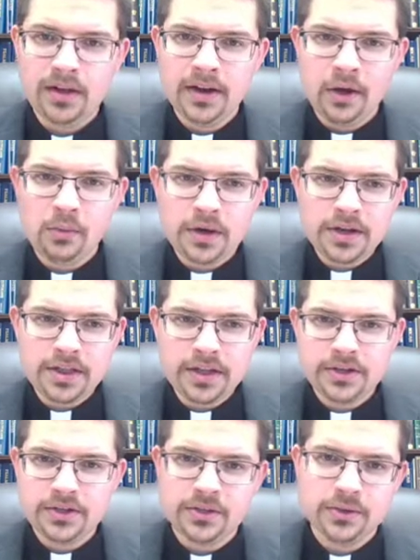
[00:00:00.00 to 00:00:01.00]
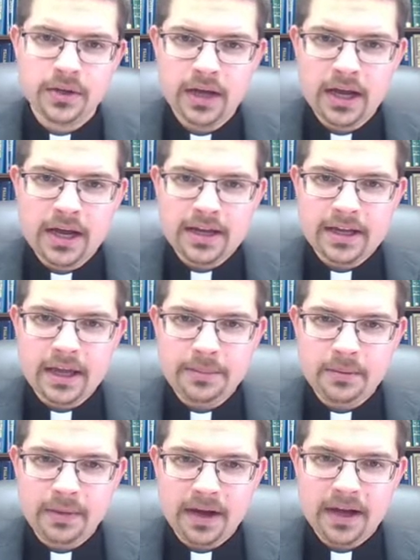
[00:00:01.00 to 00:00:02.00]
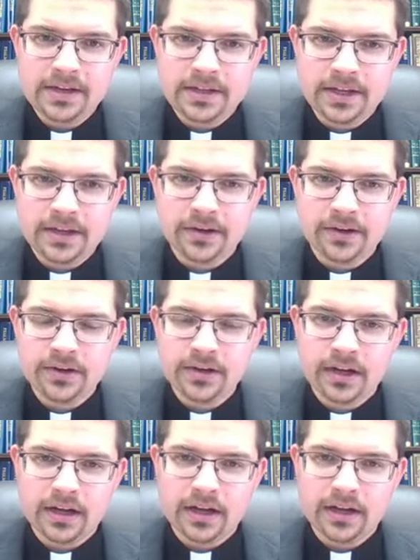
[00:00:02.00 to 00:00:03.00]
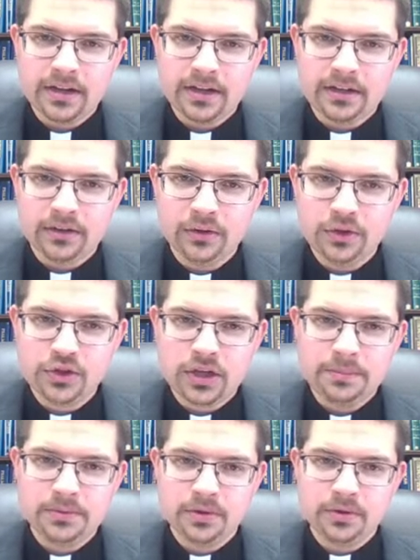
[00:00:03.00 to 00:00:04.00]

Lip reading: Now, one thing to keep in mind here in Luke chapter